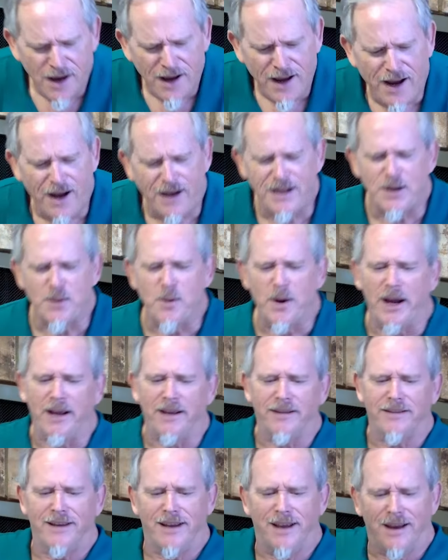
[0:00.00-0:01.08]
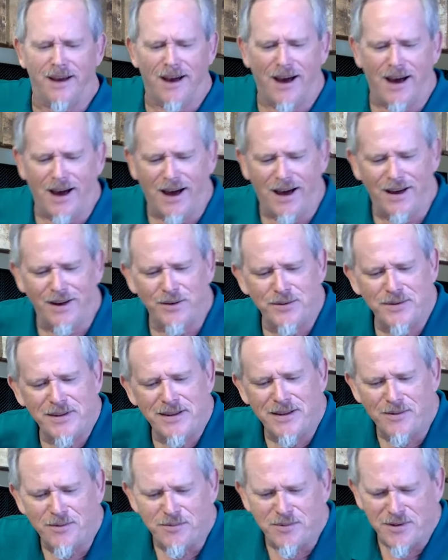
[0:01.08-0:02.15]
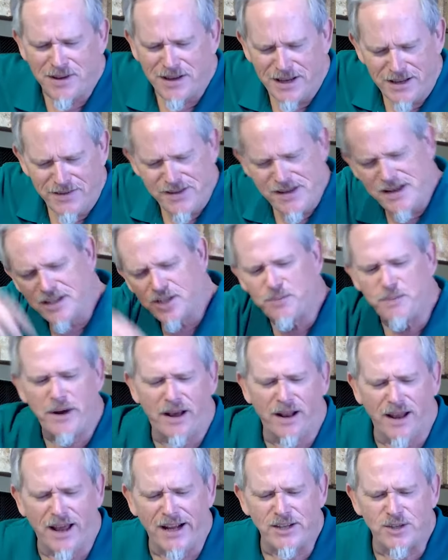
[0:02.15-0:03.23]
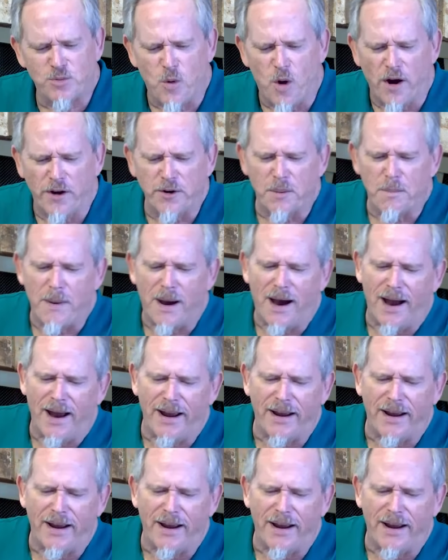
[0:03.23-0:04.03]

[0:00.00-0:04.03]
anyway, uh, the Ishmaelites wander by,